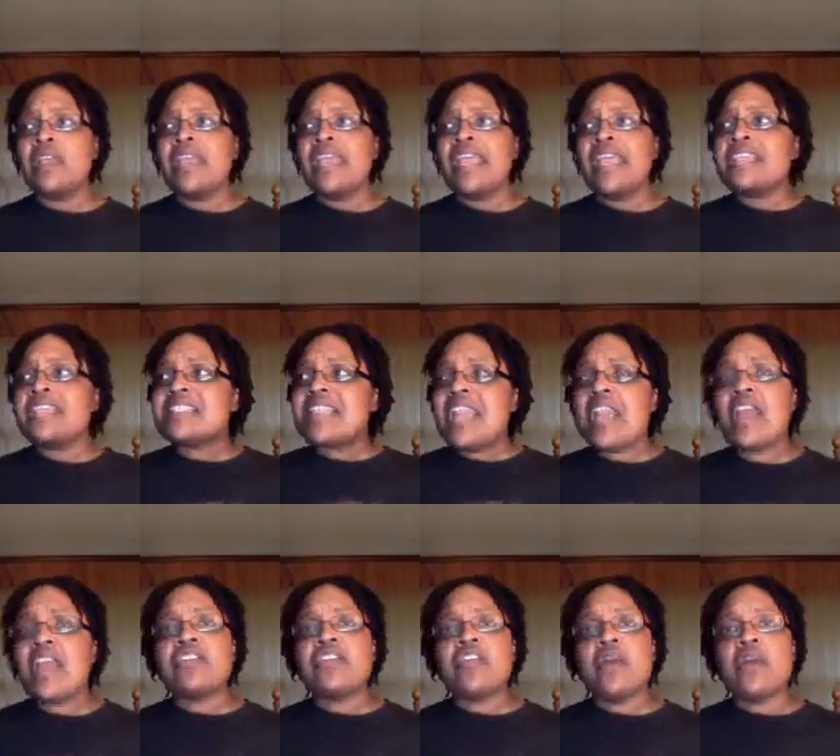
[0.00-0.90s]
his
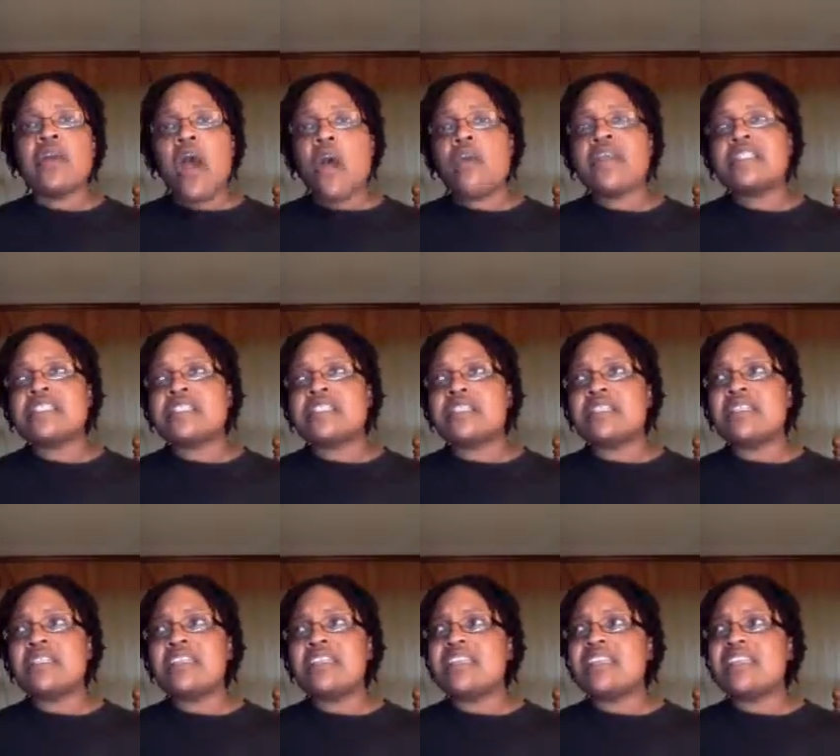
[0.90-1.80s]
character always,
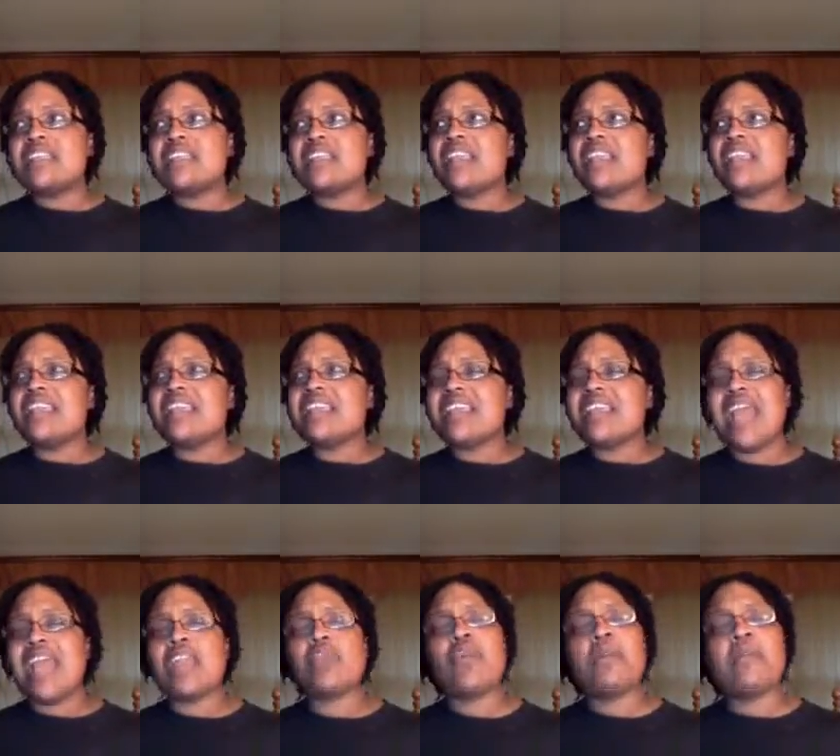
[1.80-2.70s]
he, he
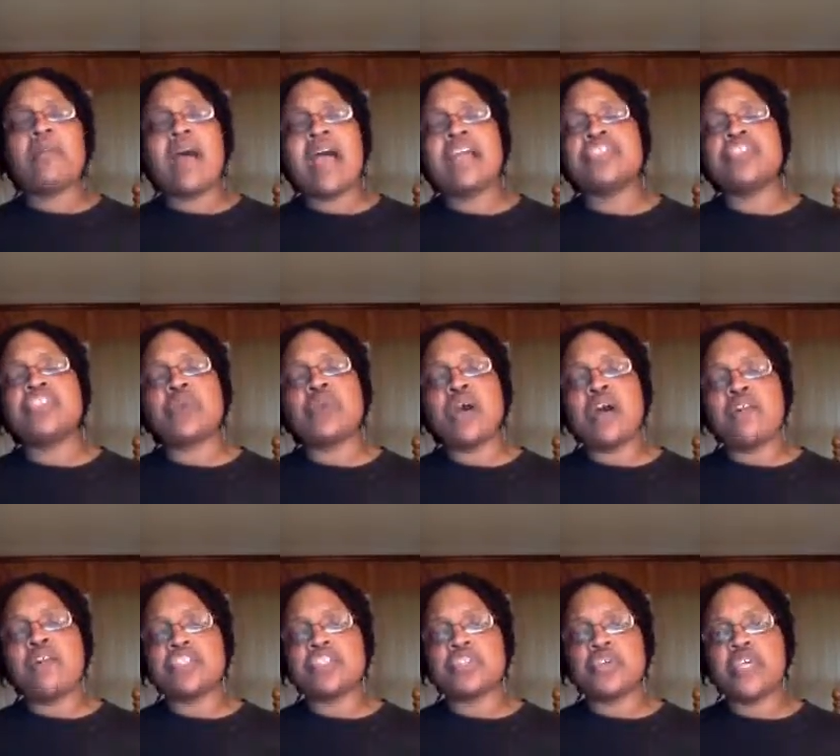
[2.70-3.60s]
kind of reminds you
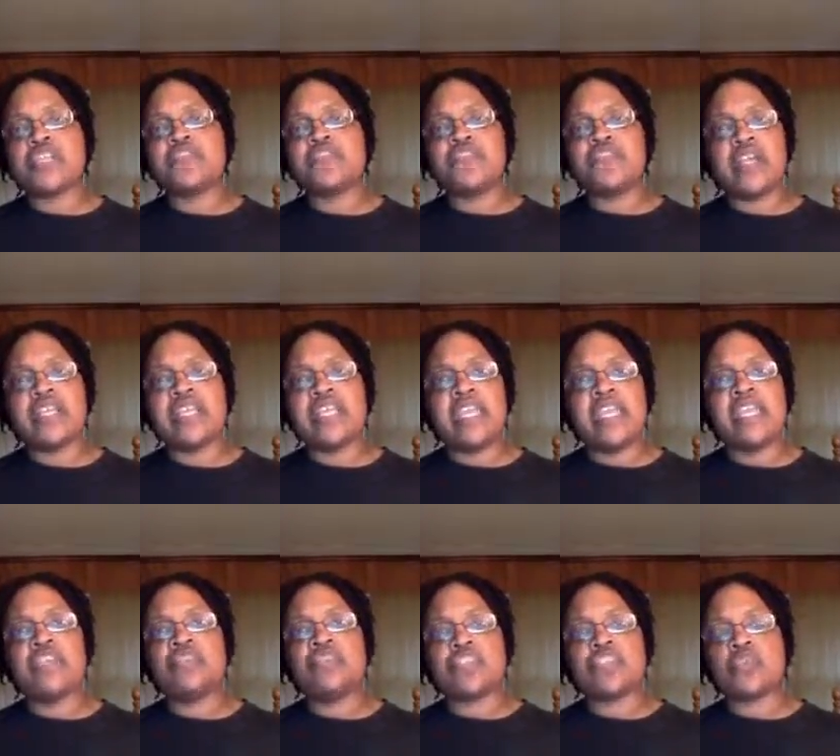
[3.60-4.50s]
of a trust fund
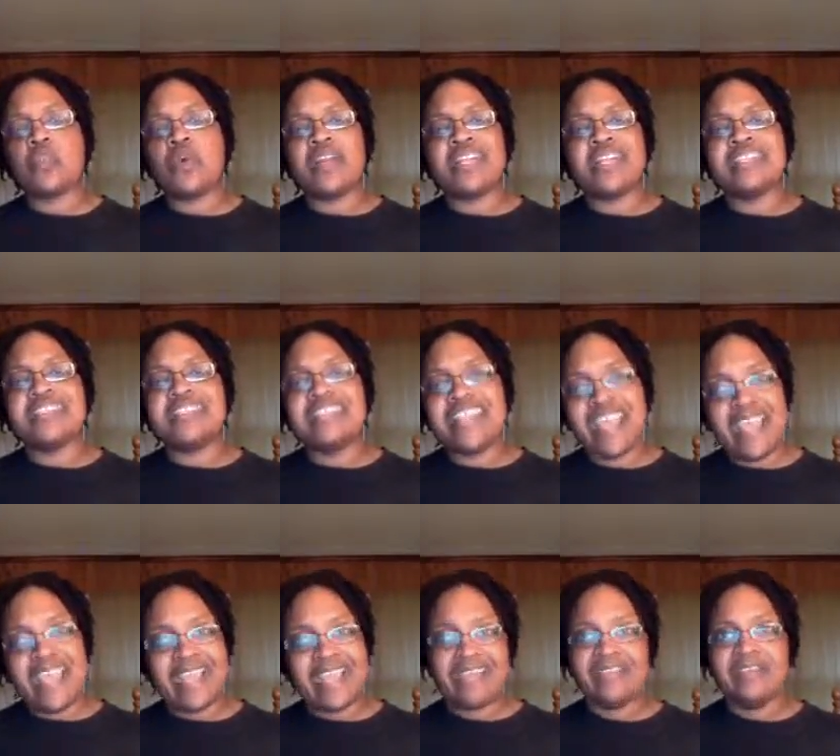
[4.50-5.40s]
kid you just want to
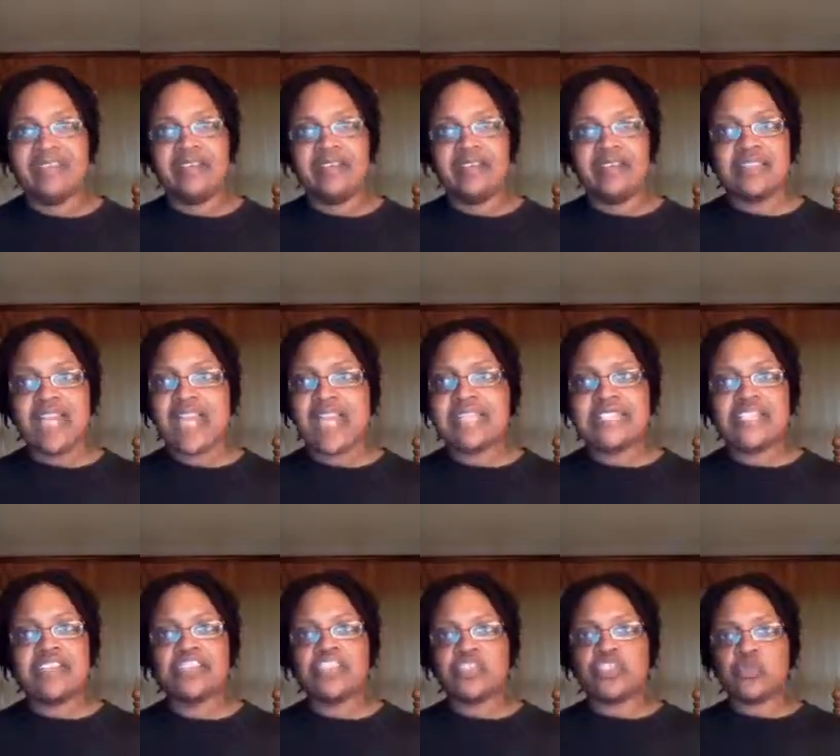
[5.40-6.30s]
dick. Like,
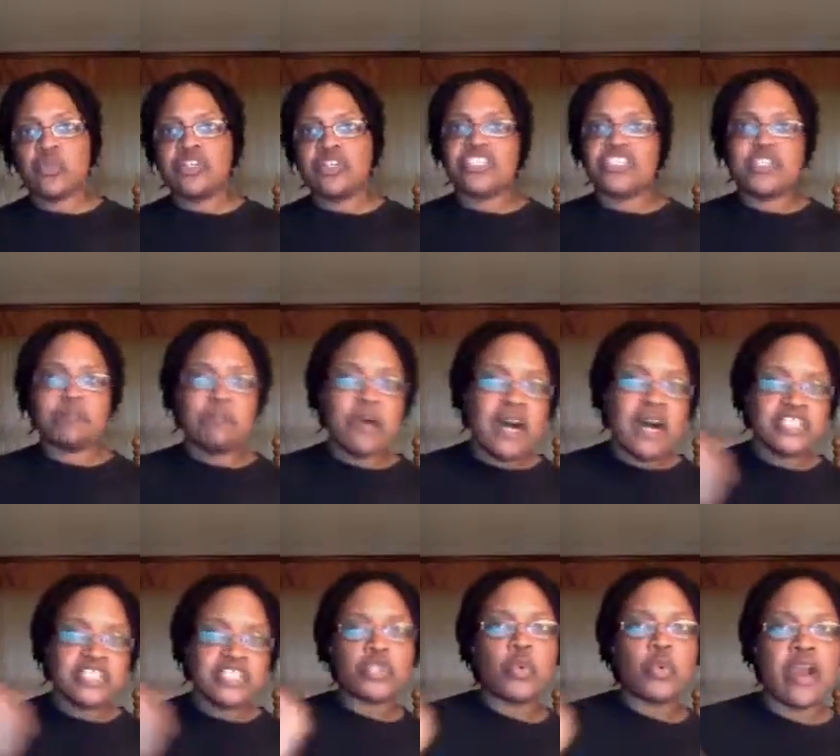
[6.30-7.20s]
seriously, just want to just
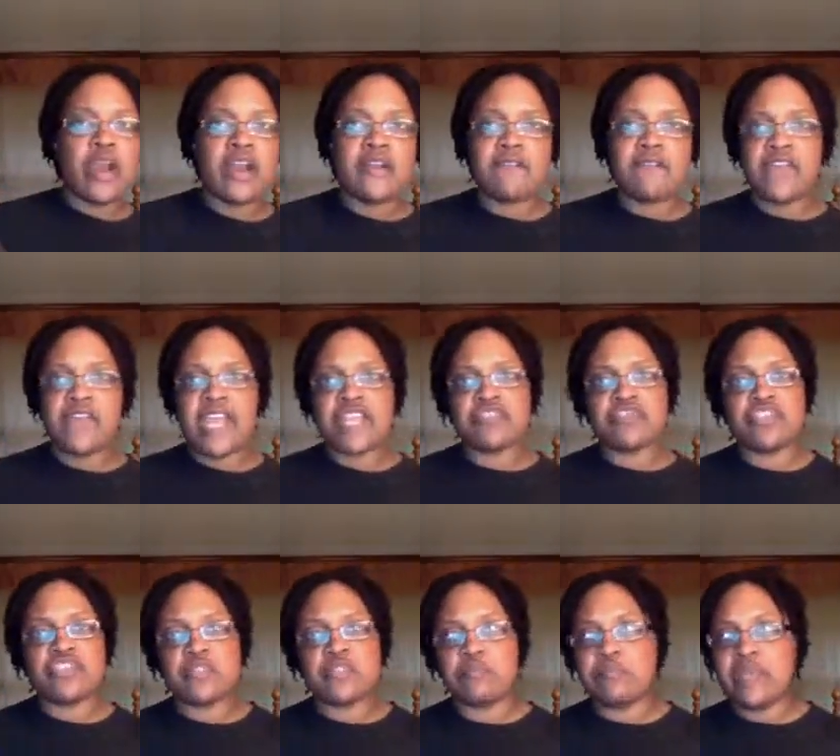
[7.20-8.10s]
punch square in the face for
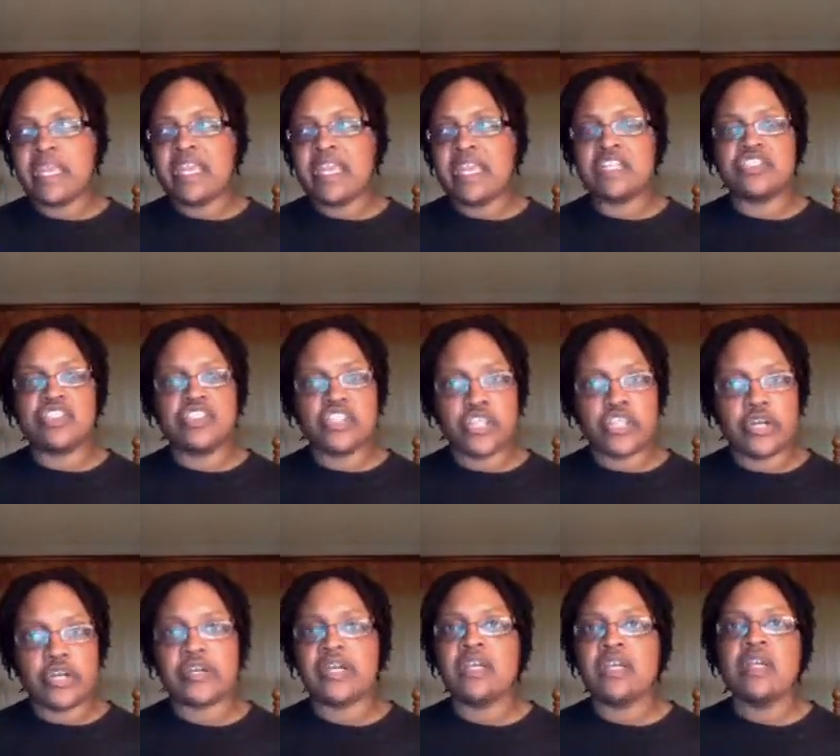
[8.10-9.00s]
just being a
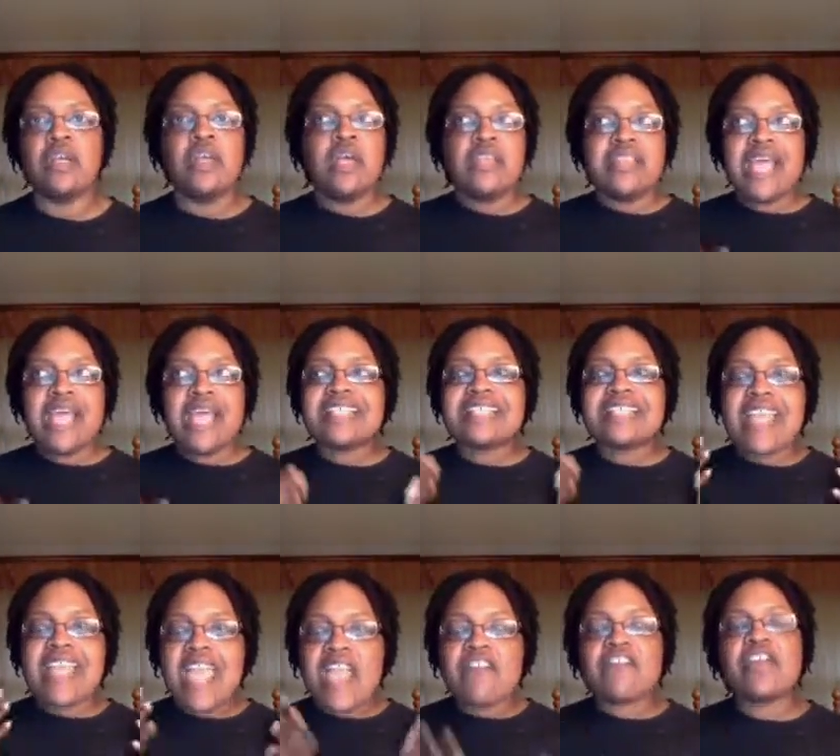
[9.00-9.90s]
jerk. That's
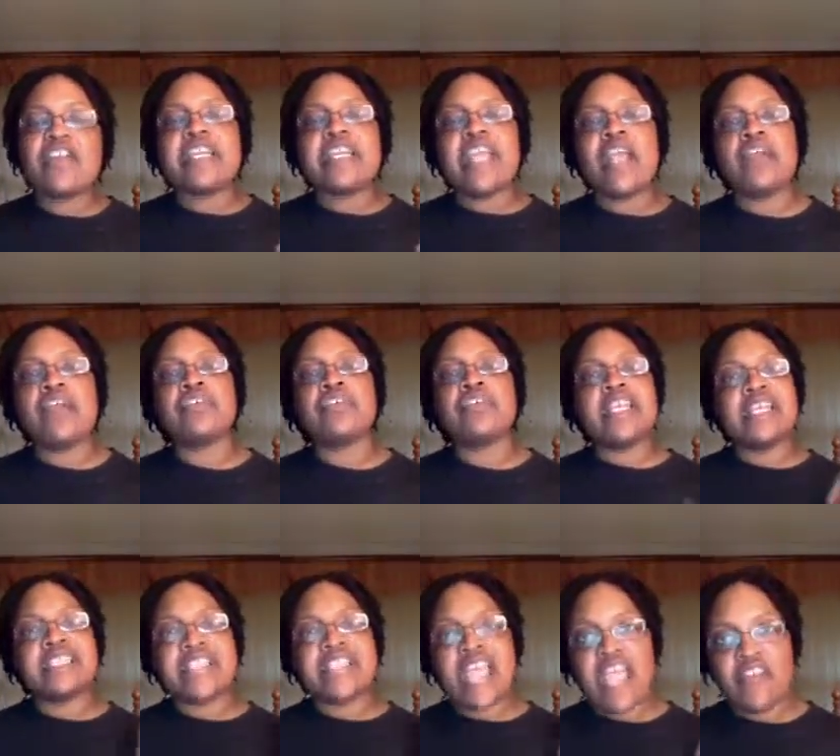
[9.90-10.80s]
every character he
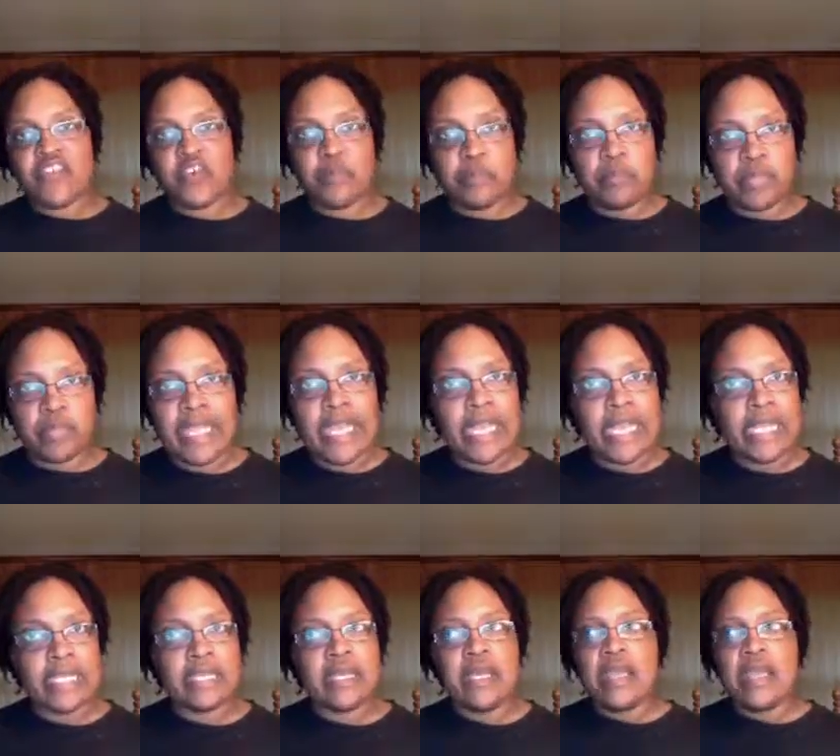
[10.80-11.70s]
has ever
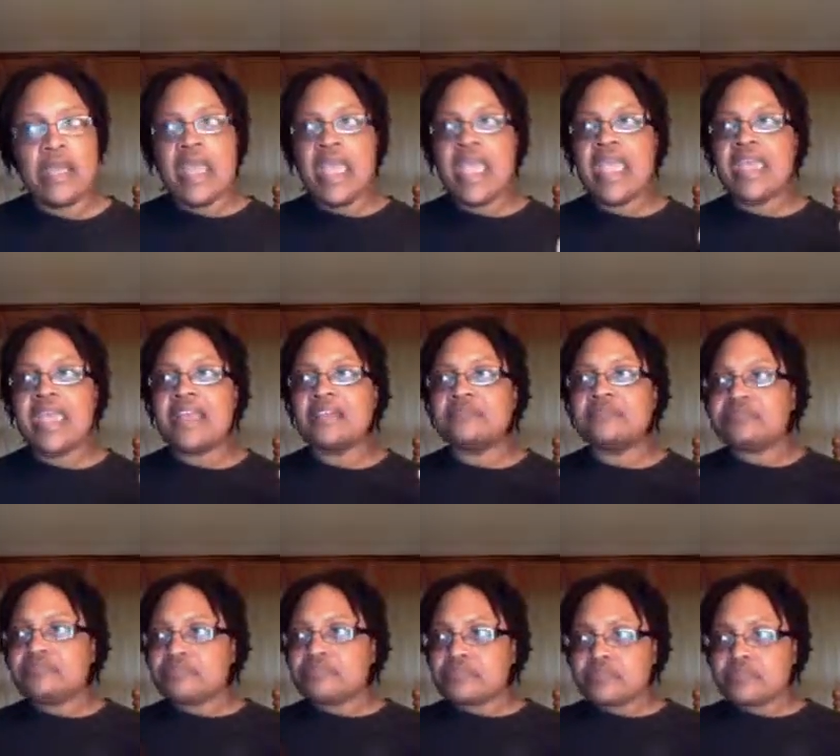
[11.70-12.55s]
played. And